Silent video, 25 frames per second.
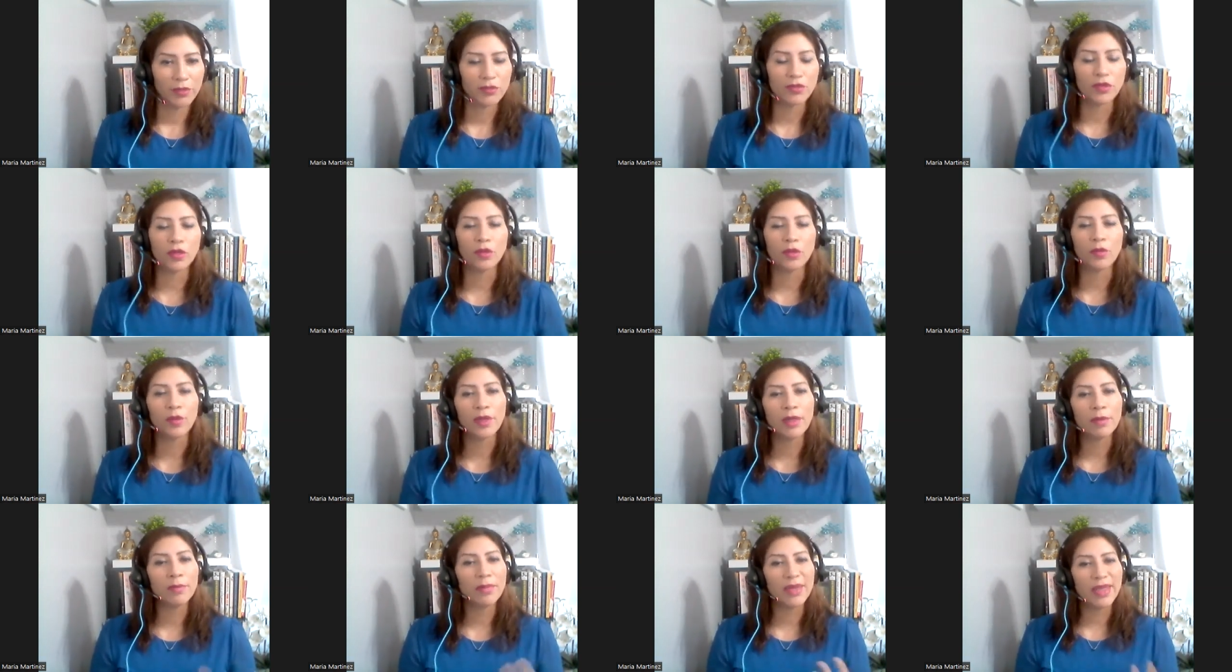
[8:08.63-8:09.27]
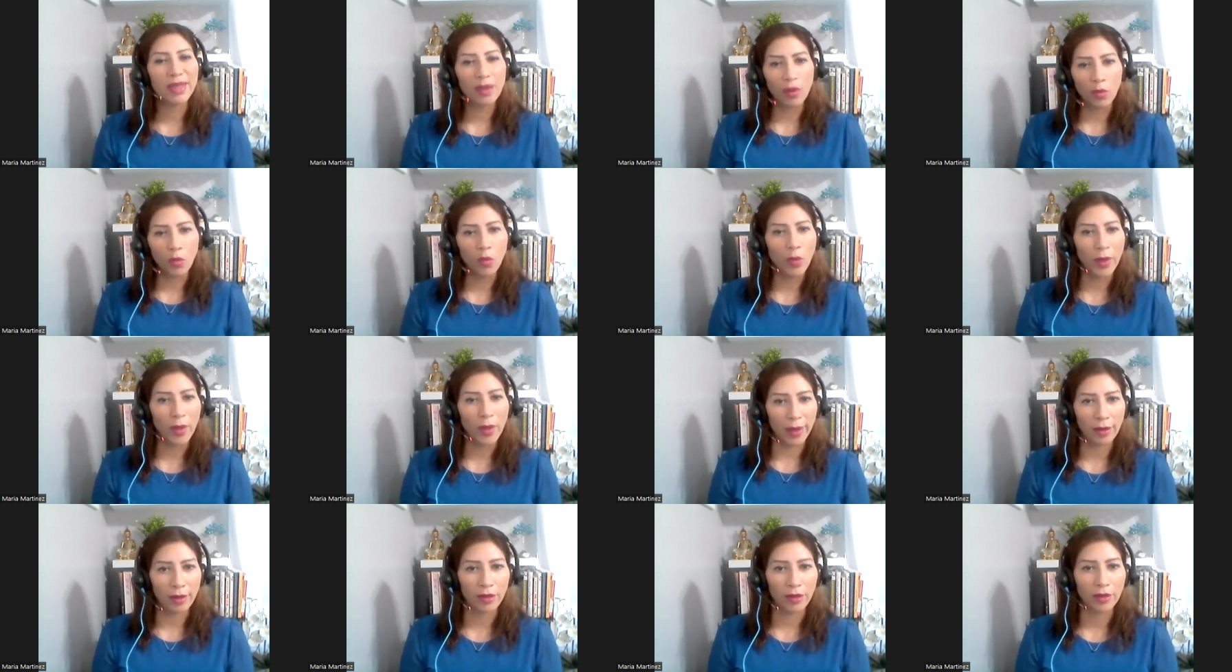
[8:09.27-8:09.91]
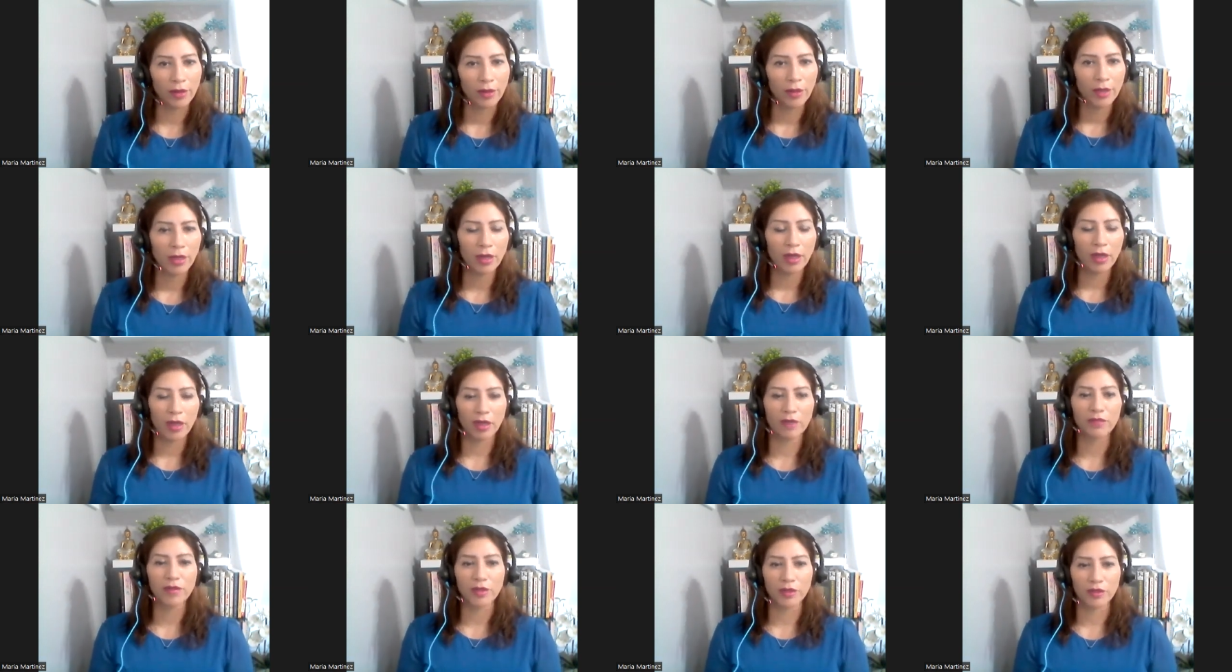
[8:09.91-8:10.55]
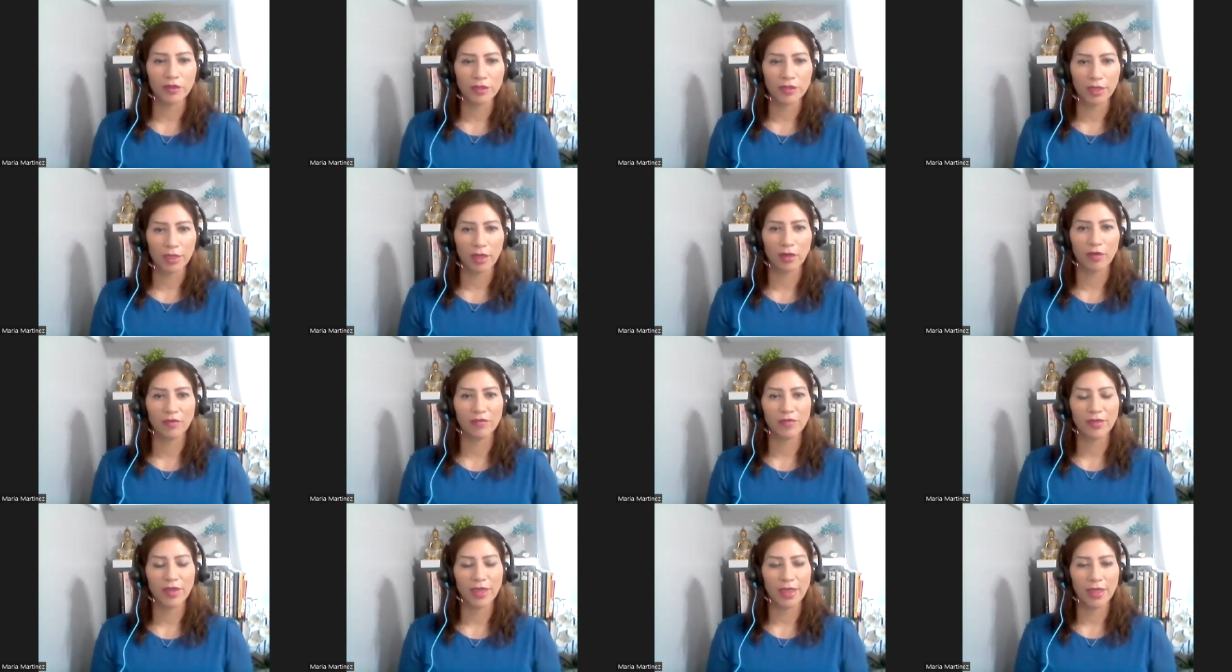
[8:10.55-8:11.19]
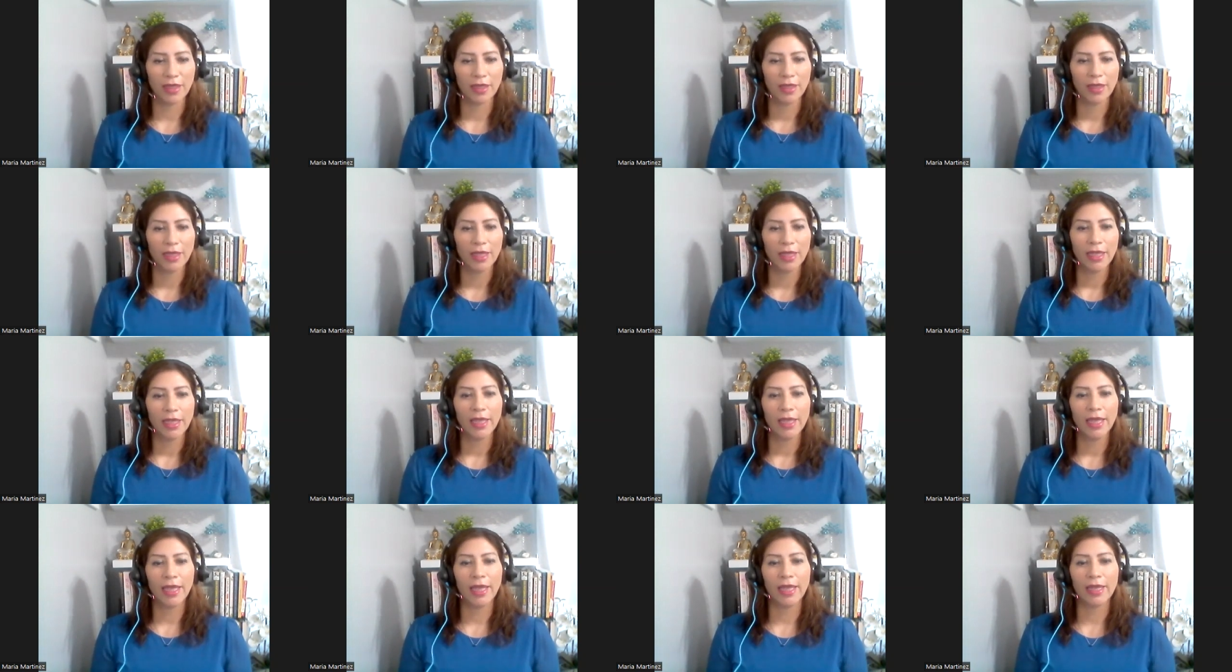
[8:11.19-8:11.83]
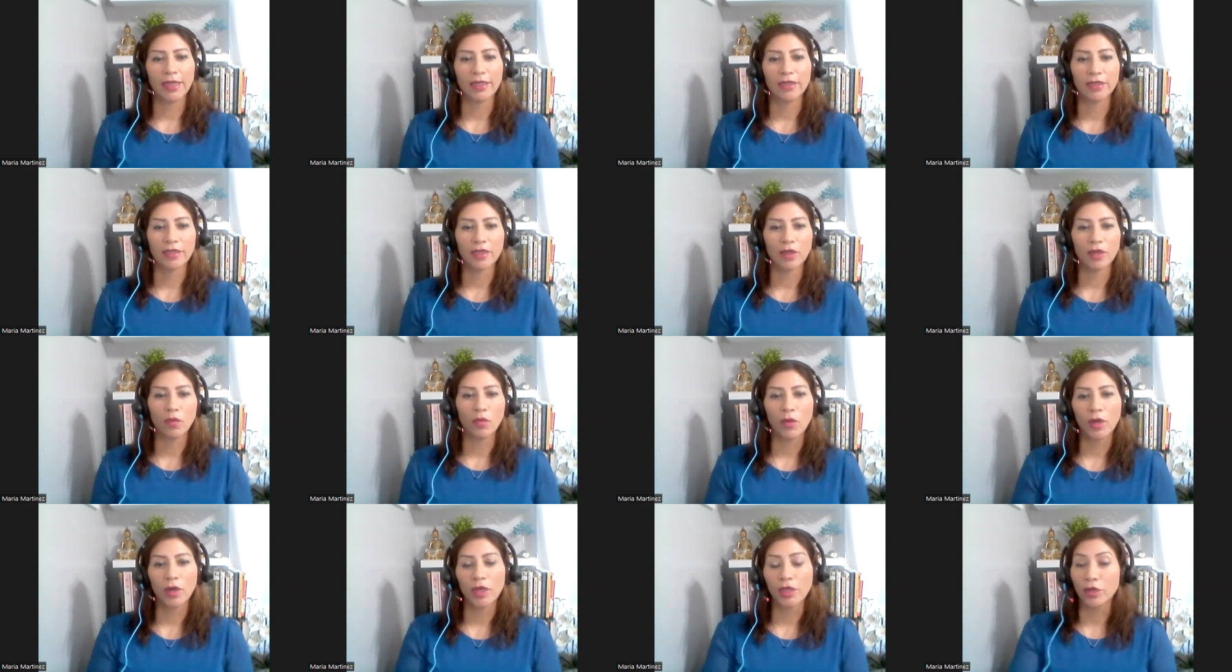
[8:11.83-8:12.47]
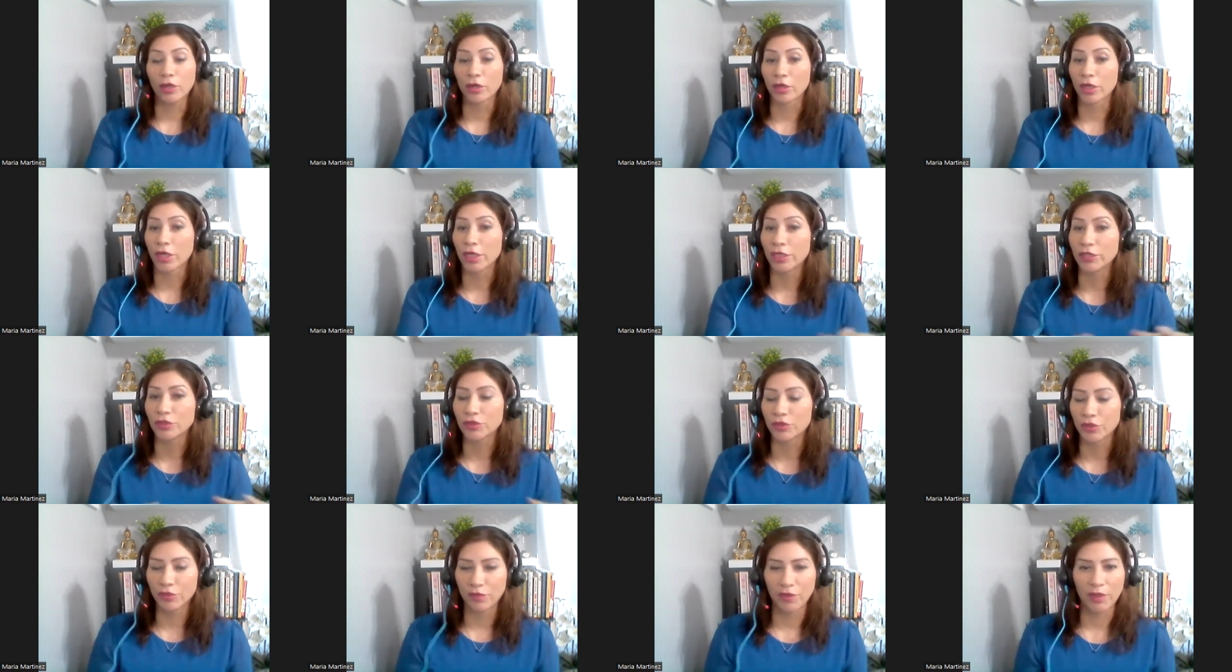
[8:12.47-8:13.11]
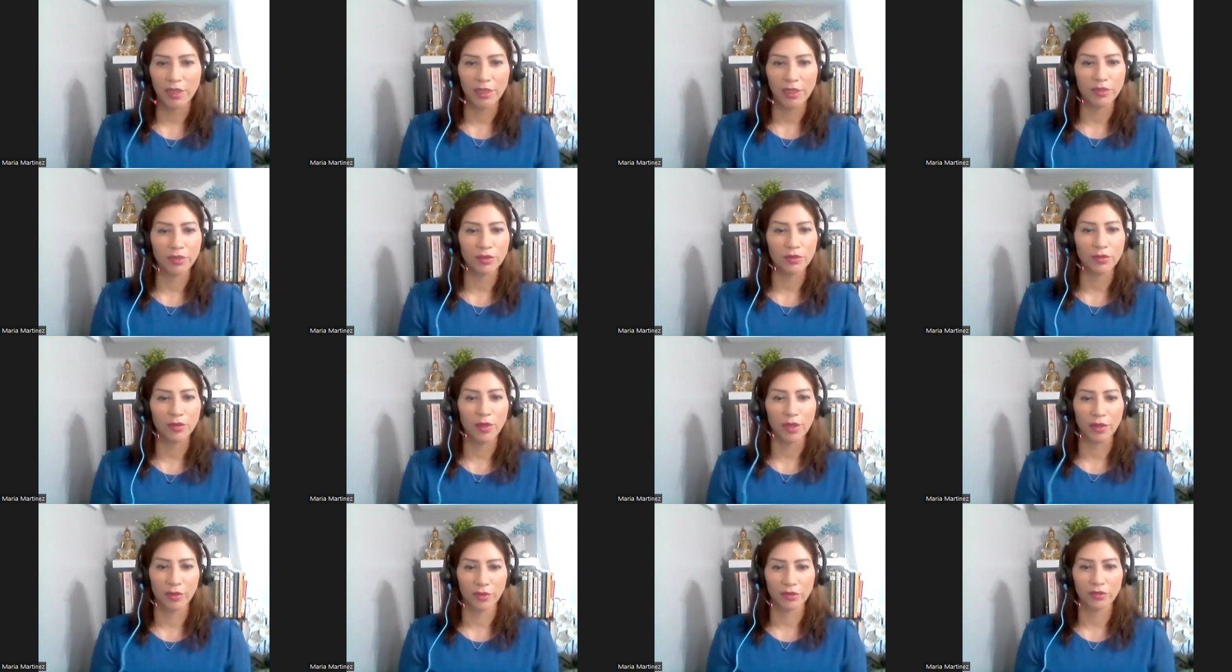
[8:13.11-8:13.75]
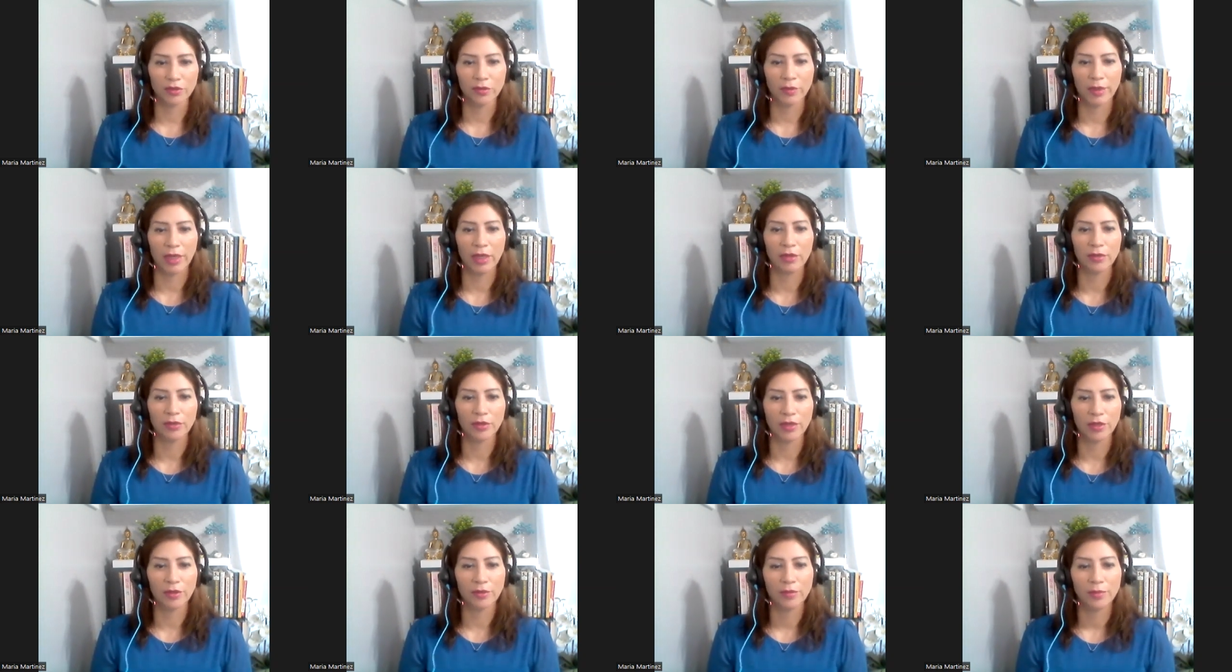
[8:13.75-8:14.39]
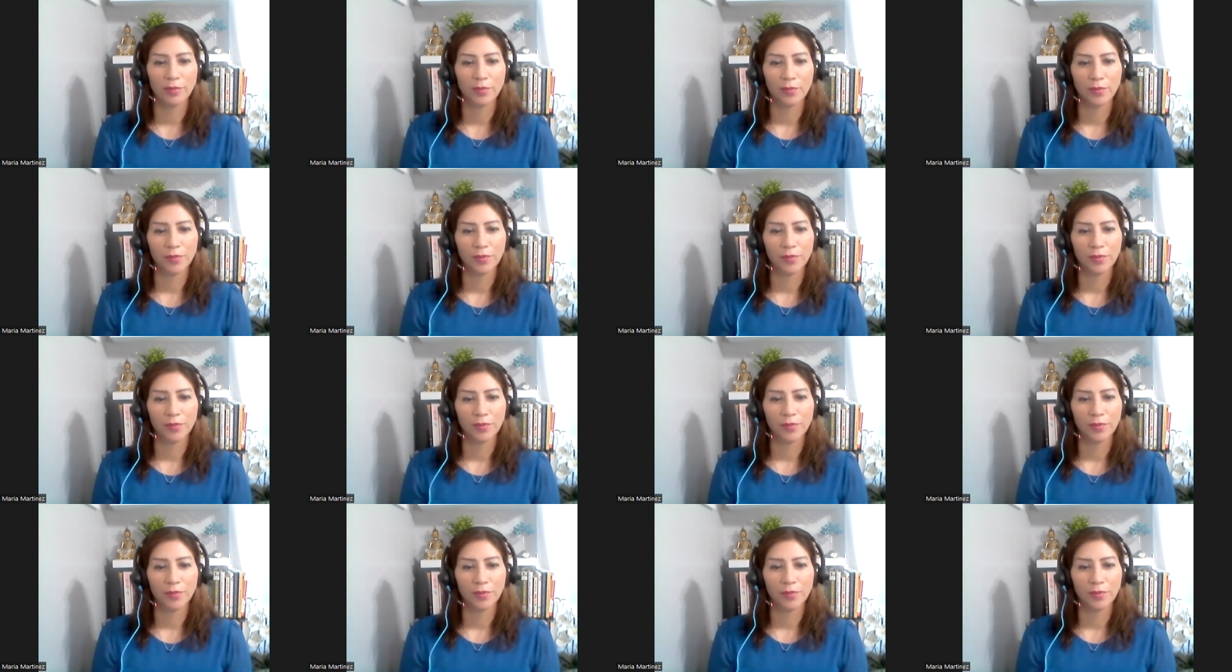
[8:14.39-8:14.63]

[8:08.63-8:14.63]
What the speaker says: So you want to be aware of yourself and what you're contributing to others around you.